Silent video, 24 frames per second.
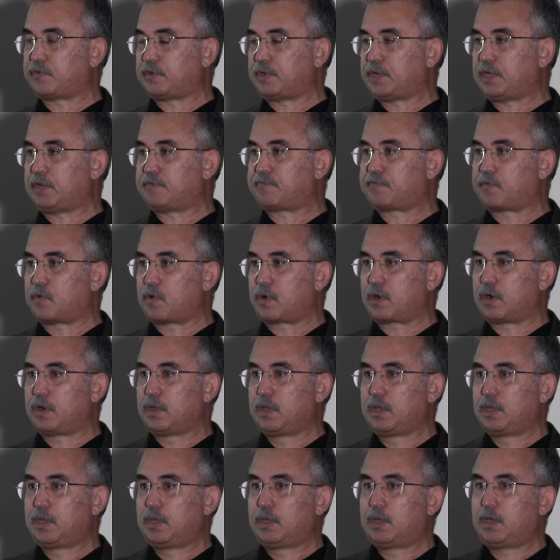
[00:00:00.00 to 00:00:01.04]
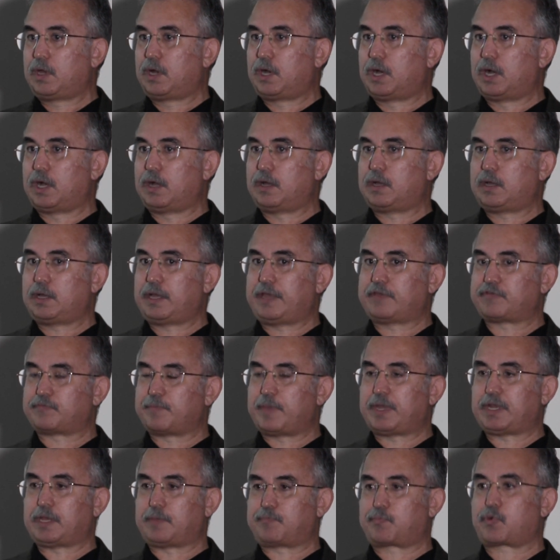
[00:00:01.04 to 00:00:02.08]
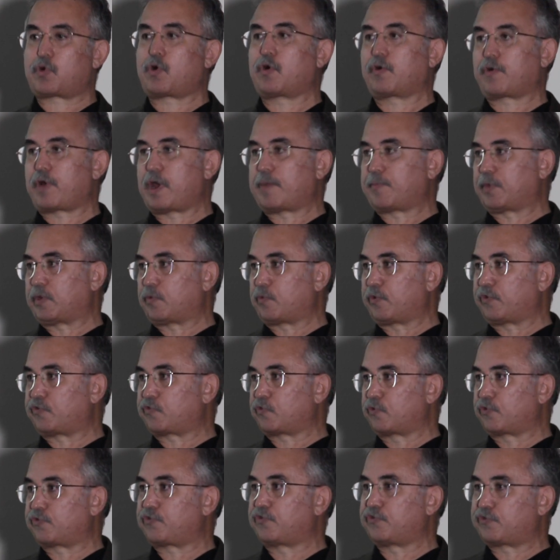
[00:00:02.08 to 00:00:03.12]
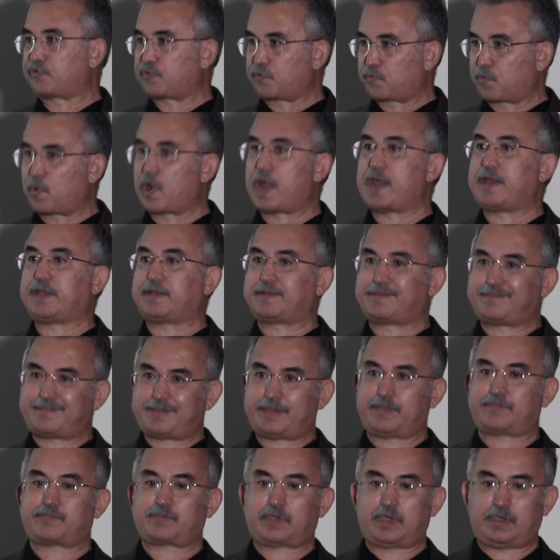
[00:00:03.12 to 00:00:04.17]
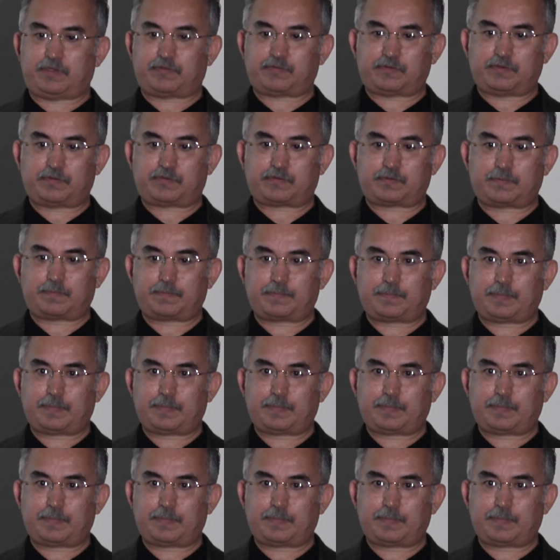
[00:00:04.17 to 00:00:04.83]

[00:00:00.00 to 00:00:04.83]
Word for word: the need for uh, as many programming resources to write test cases.